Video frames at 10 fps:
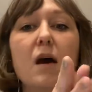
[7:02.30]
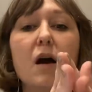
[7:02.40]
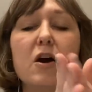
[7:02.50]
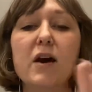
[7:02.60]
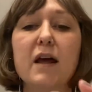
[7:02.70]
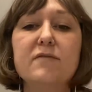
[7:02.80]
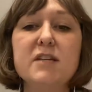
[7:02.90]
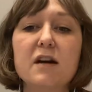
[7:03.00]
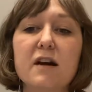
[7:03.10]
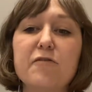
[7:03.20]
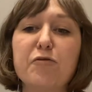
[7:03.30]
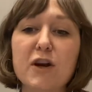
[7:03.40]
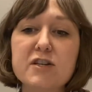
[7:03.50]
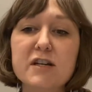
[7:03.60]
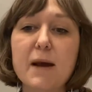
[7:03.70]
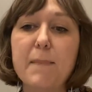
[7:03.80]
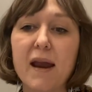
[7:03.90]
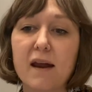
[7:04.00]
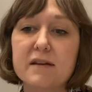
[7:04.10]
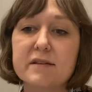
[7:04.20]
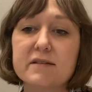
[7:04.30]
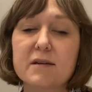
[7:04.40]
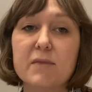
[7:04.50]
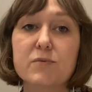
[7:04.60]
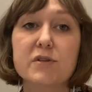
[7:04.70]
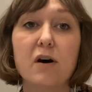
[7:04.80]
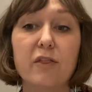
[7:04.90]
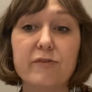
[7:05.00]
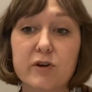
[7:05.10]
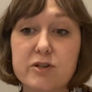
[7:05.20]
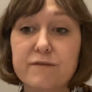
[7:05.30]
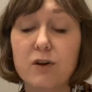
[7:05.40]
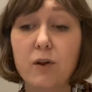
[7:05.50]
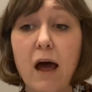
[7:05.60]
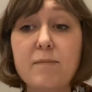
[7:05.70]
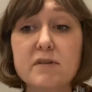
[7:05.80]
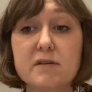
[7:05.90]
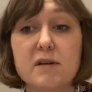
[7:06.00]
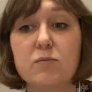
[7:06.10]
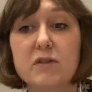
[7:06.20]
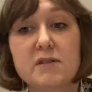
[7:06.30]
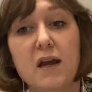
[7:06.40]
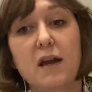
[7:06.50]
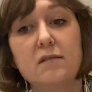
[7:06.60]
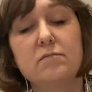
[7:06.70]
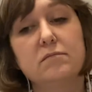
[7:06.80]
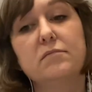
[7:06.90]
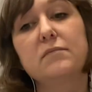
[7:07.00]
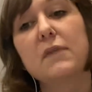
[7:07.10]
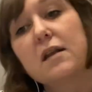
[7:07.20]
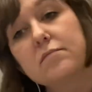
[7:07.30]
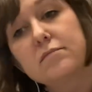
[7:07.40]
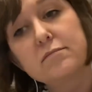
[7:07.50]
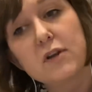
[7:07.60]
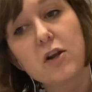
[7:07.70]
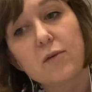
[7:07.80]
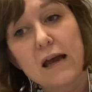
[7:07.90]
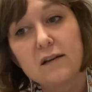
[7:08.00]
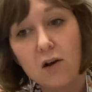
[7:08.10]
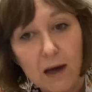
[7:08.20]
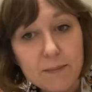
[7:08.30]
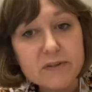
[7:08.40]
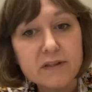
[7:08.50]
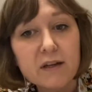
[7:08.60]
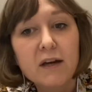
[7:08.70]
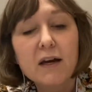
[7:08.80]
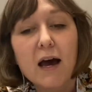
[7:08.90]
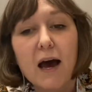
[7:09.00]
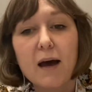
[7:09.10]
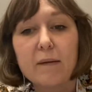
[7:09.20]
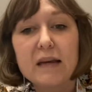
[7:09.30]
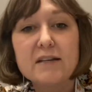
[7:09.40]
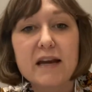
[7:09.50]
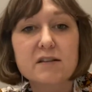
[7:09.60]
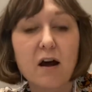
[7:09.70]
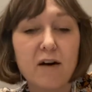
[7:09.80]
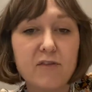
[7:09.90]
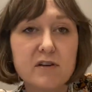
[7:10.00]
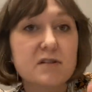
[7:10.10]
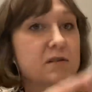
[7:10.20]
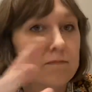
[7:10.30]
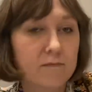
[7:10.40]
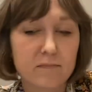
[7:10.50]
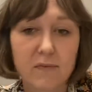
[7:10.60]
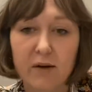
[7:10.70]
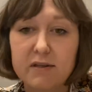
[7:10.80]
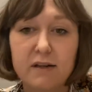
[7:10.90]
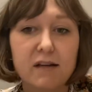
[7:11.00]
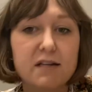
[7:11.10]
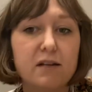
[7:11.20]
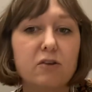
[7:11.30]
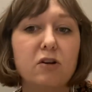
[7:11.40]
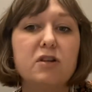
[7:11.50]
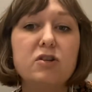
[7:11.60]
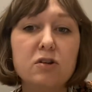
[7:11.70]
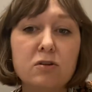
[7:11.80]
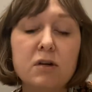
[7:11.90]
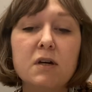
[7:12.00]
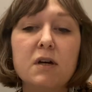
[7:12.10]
All right, FDR confronted a banking system that was on the verge of collapse. Some would say that, had collapsed. He takes office, like we said, 1932.